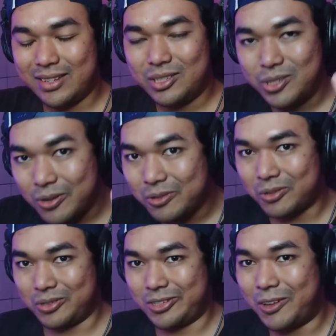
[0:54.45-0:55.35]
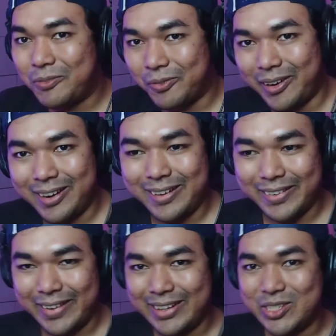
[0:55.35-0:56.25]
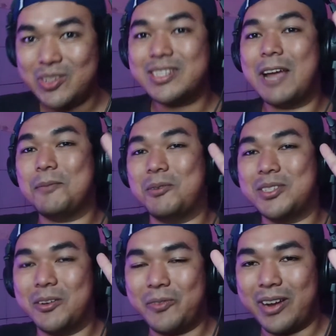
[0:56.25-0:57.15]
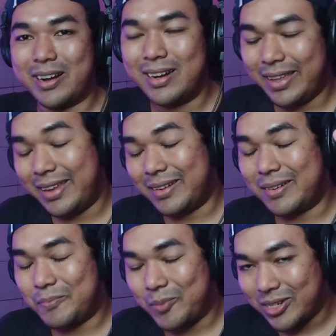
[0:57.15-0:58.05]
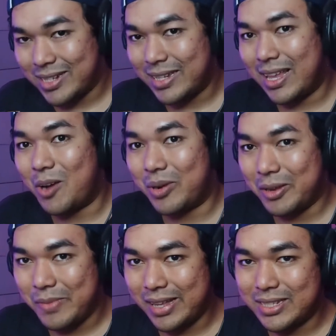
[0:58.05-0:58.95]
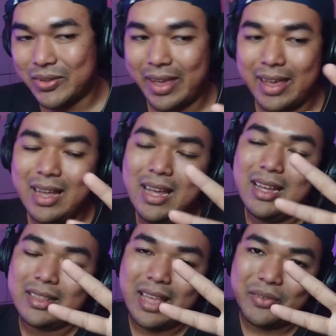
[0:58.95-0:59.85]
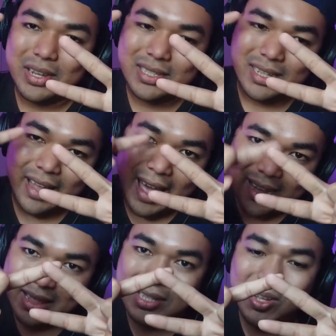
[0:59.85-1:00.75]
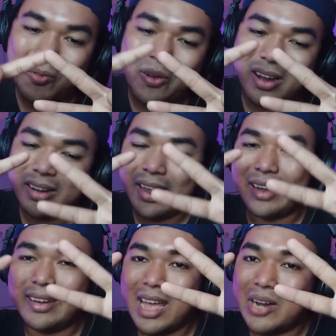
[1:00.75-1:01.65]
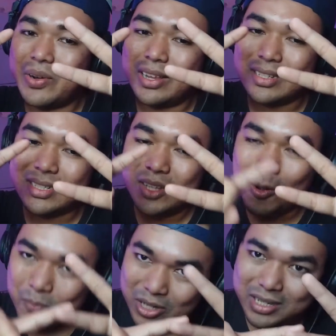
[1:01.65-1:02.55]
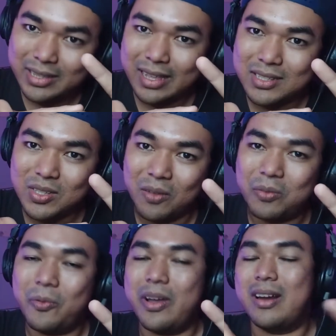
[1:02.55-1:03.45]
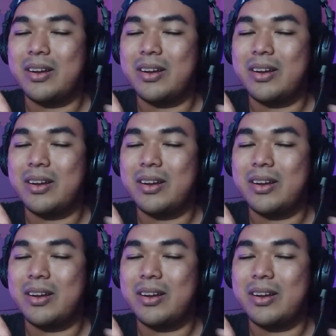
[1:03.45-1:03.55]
two software, okay? Two type of software in processing our image, okay? There is editing software and there is compositing software.